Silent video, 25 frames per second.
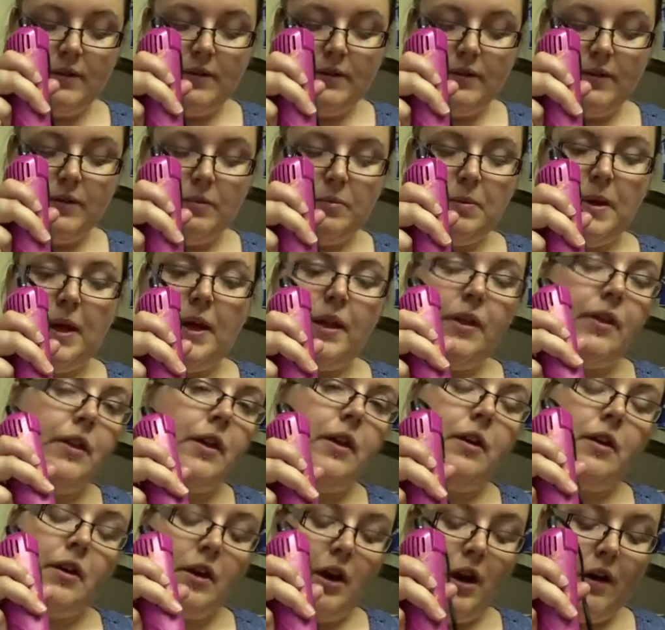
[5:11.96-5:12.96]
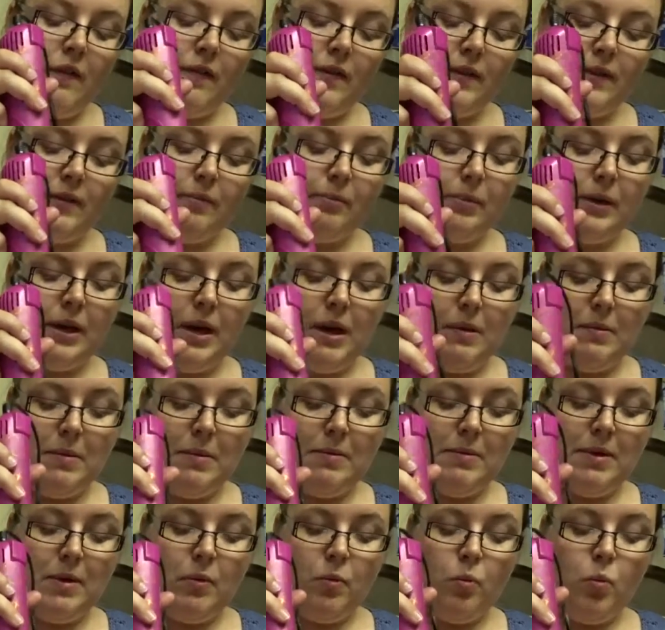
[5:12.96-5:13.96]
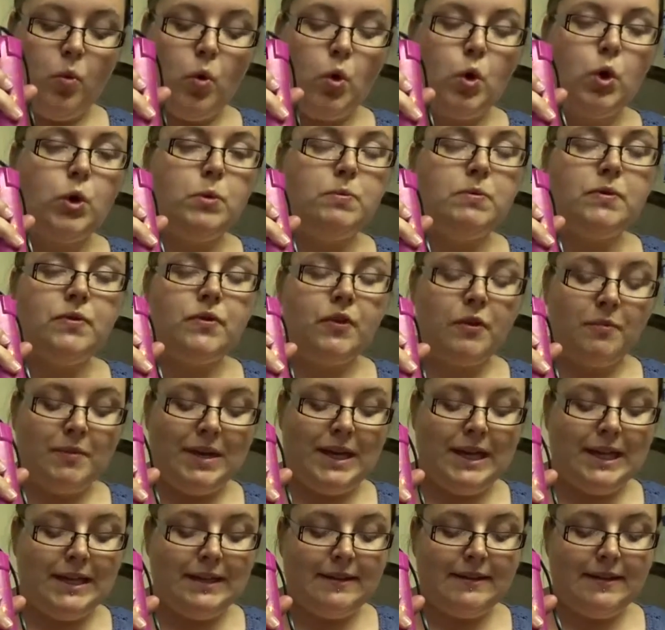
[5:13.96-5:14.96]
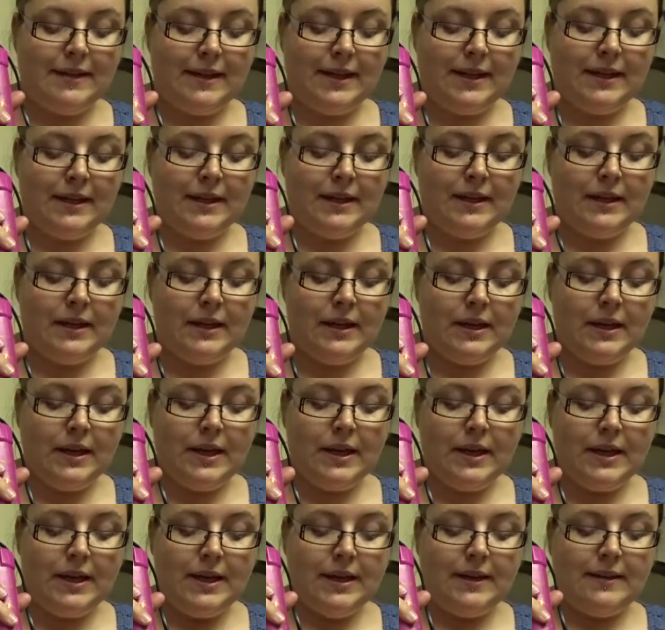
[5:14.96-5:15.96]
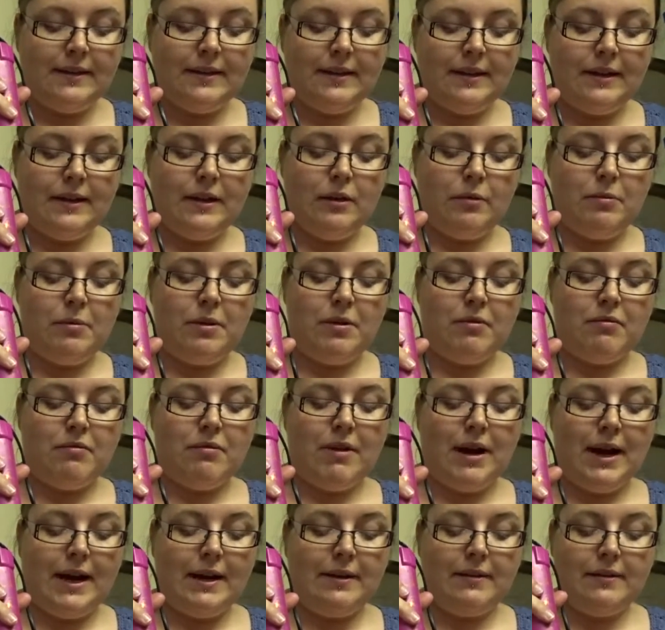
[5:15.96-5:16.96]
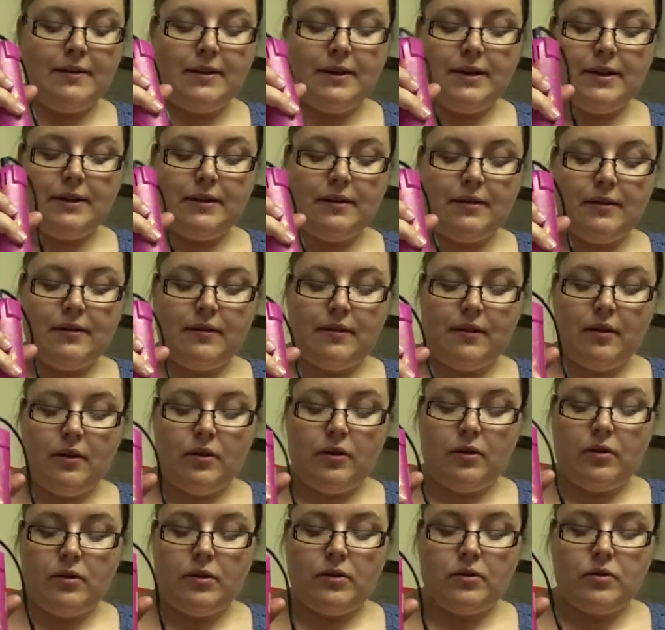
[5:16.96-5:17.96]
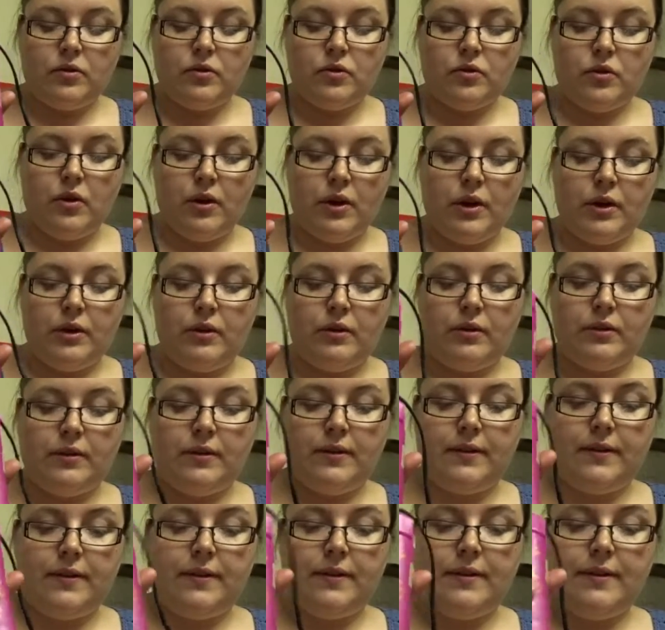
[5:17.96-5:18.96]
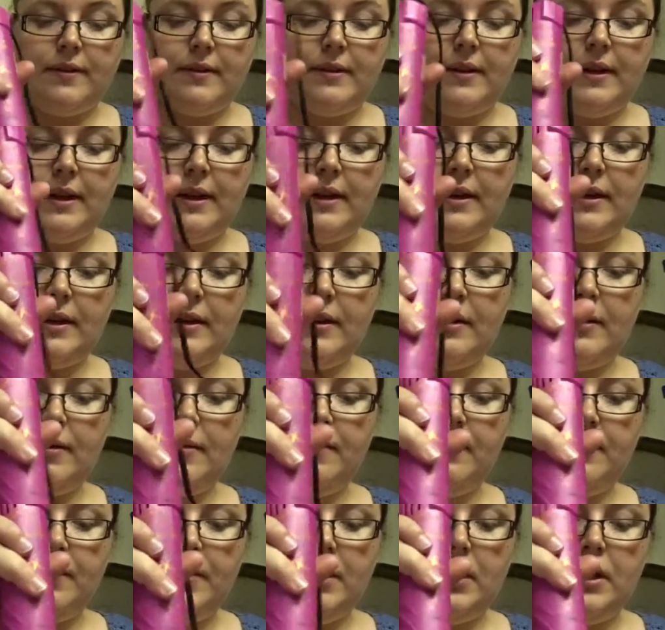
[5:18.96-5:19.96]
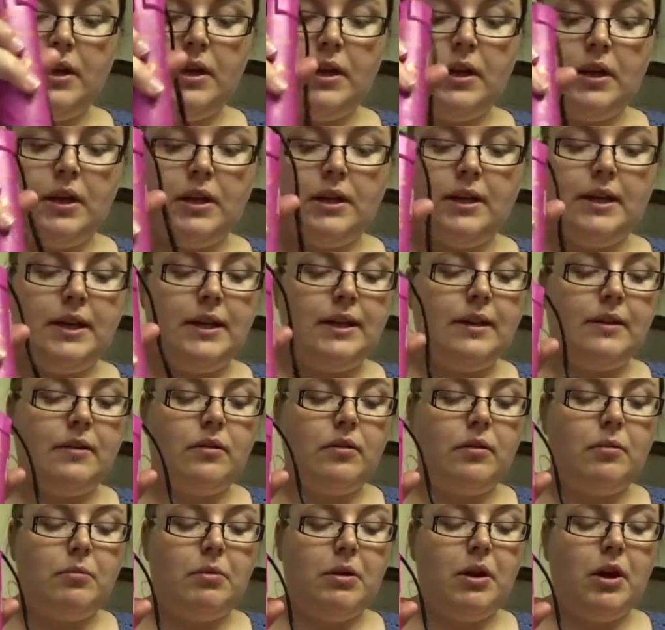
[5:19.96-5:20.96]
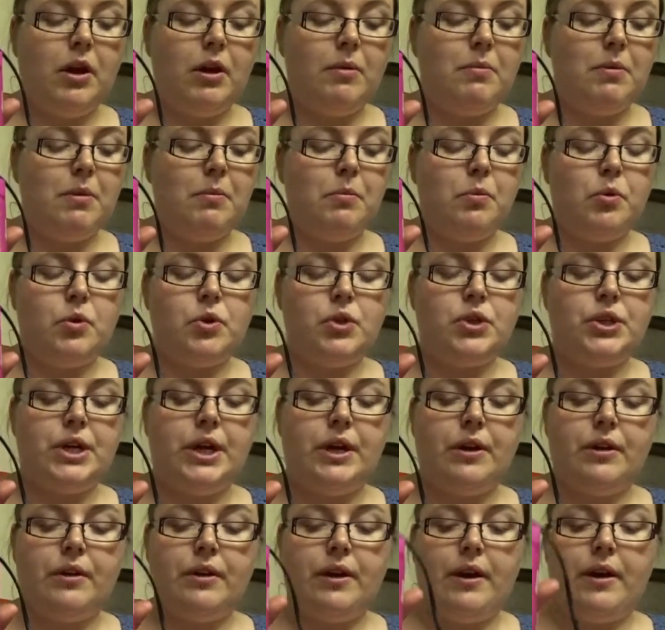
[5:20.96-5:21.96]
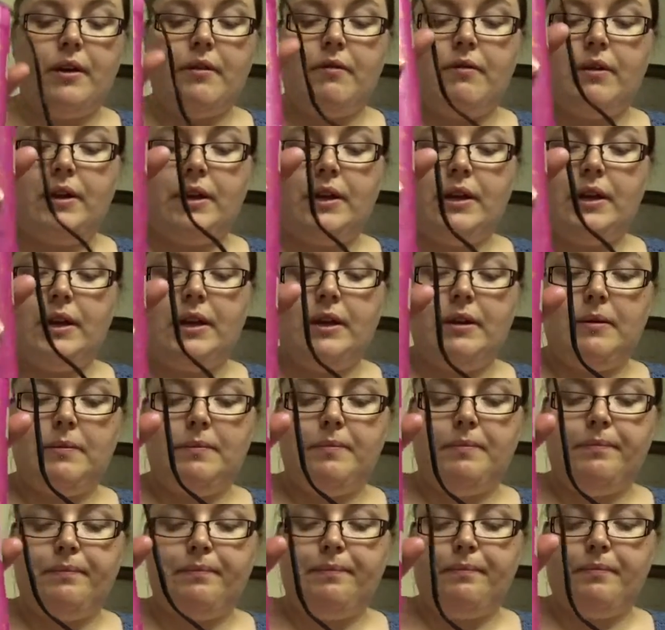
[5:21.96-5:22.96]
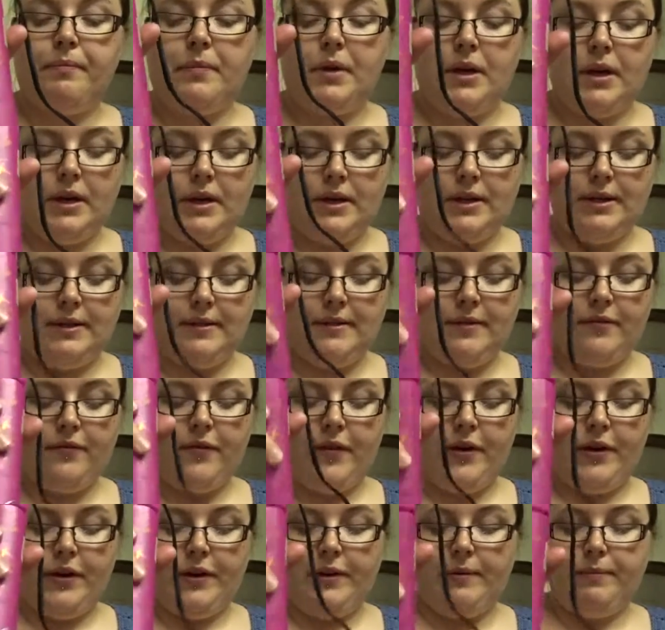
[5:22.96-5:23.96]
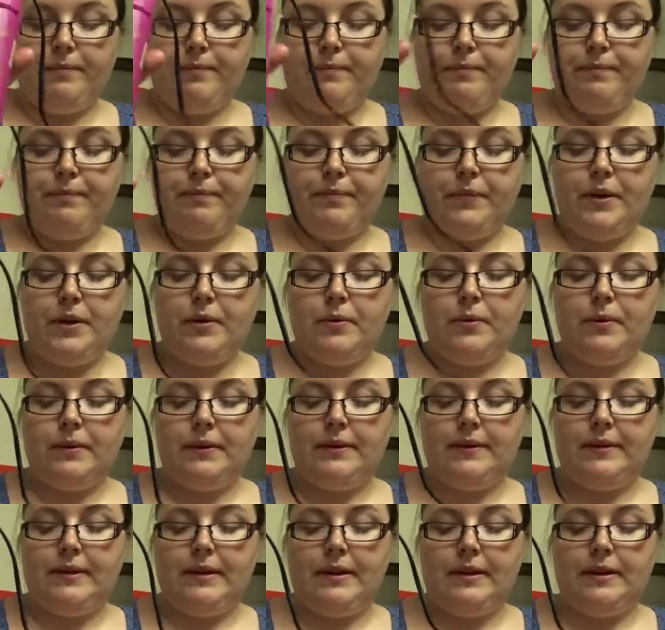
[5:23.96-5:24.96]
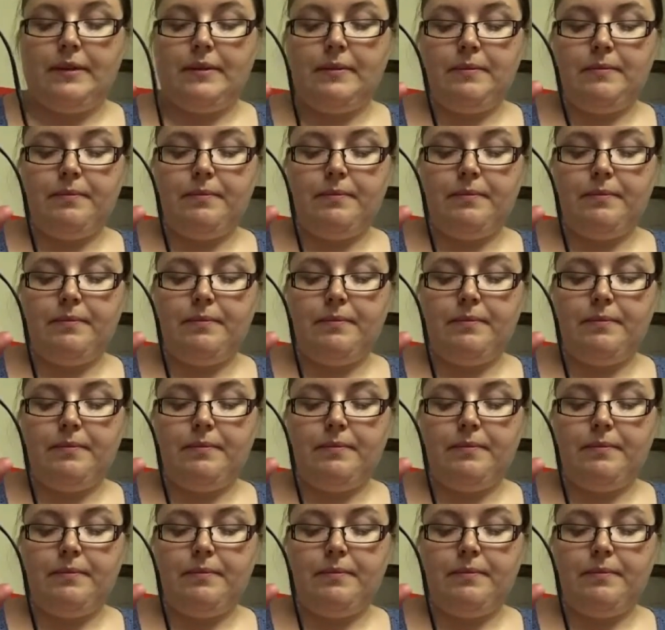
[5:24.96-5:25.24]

It's just where the covers become a bit warped from heating. It's a little bit rounded, so it's trying not to stick. Needed to apply a bit more gel there really, but it's fine. It will stick.